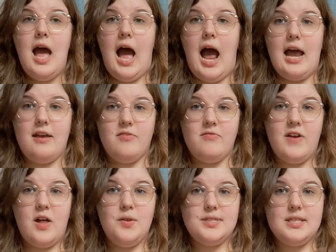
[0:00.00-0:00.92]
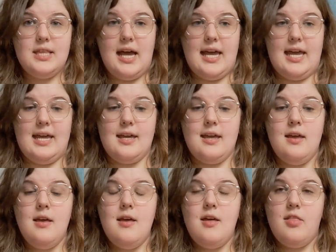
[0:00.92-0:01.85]
I felt like
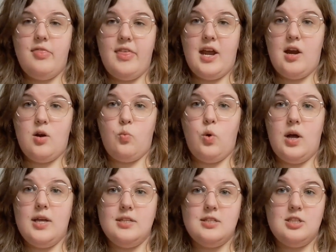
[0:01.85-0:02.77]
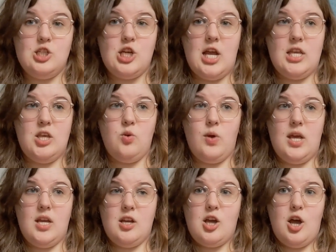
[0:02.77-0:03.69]
there was
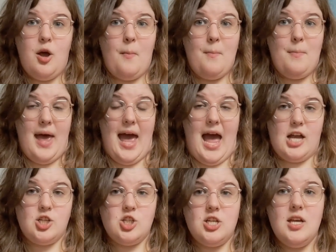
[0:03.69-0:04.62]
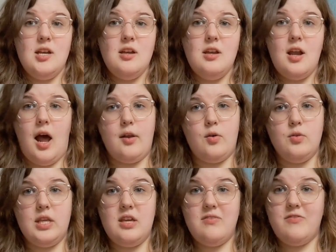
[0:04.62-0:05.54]
genuine compassion, not
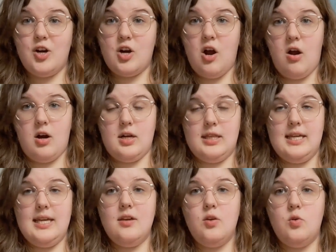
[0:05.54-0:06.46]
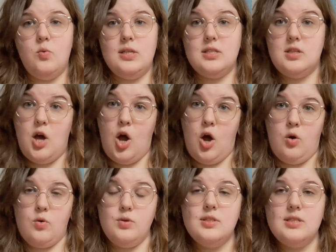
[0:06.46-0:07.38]
only for Carly, who is the
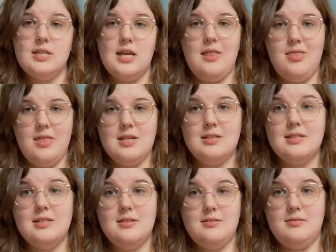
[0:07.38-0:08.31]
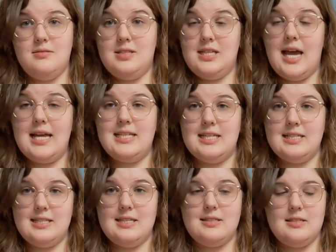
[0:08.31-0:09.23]
host in this DID
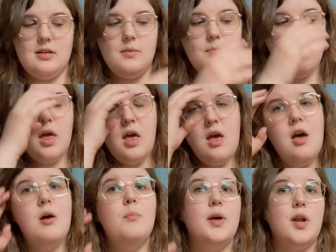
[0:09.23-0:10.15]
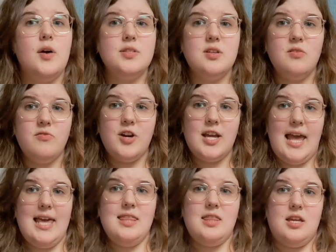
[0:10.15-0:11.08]
system, but also for
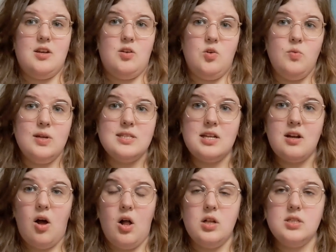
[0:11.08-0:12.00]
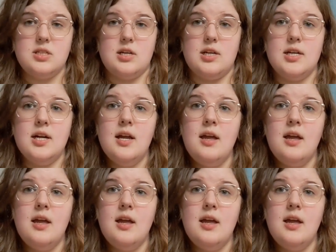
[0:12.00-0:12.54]
Caitlin, who is an alter.